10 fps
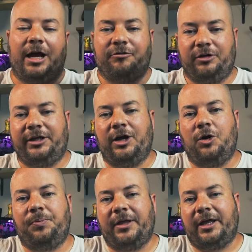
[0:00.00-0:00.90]
I really
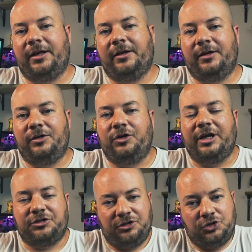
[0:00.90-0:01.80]
hope that you
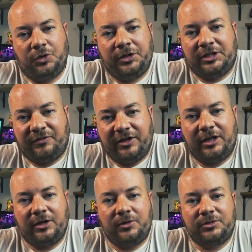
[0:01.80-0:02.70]
guys are enjoying these
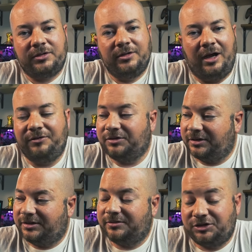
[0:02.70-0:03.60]
videos.
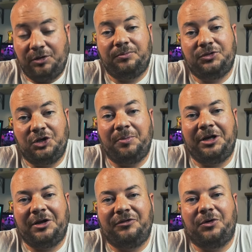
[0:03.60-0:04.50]
Obviously, so, so
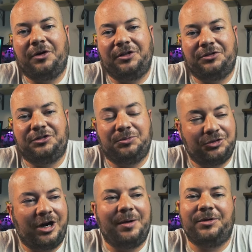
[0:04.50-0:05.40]
many of you are that you're
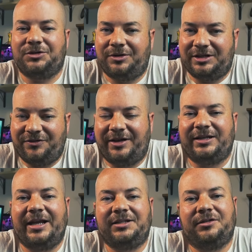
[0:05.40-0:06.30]
subscribing, so that's
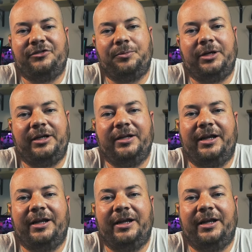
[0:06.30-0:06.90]
fantastic for me.